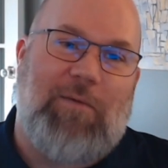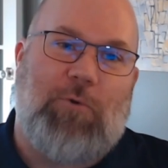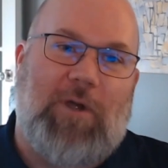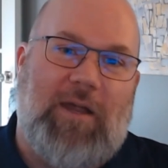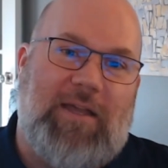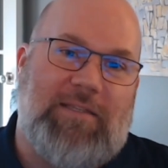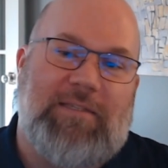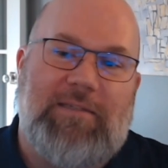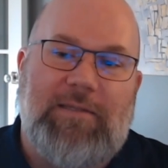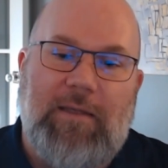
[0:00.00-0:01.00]

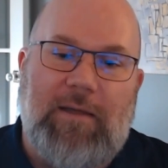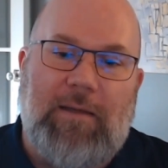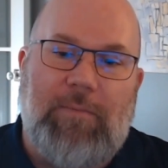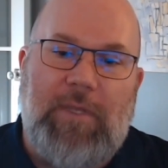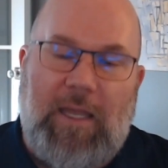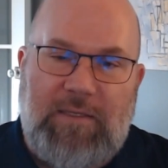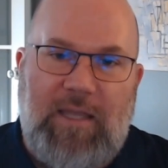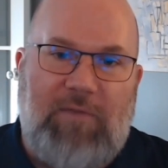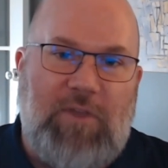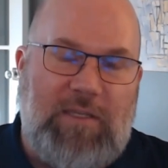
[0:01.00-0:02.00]
Whereas,
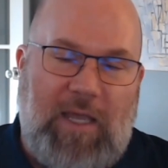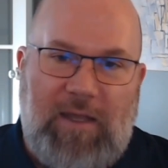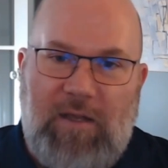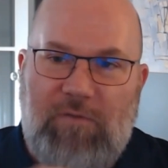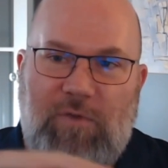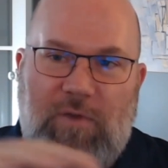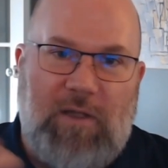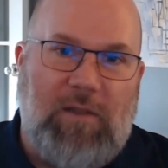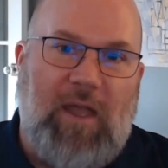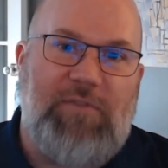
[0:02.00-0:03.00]
yes, having kind of
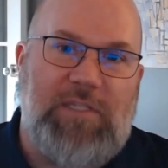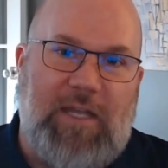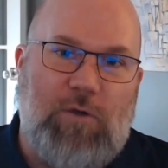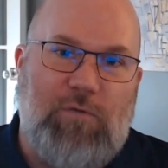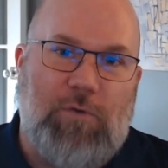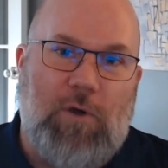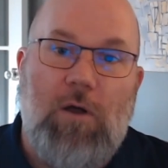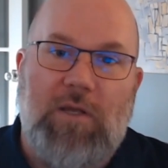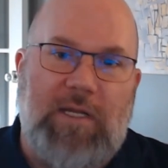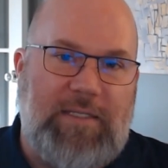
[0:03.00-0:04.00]
a life cycle for
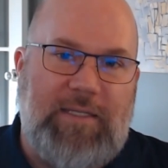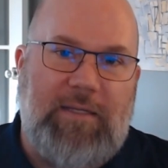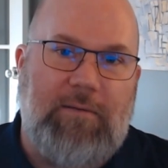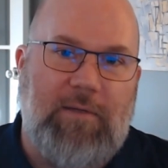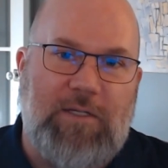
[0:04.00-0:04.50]
all content,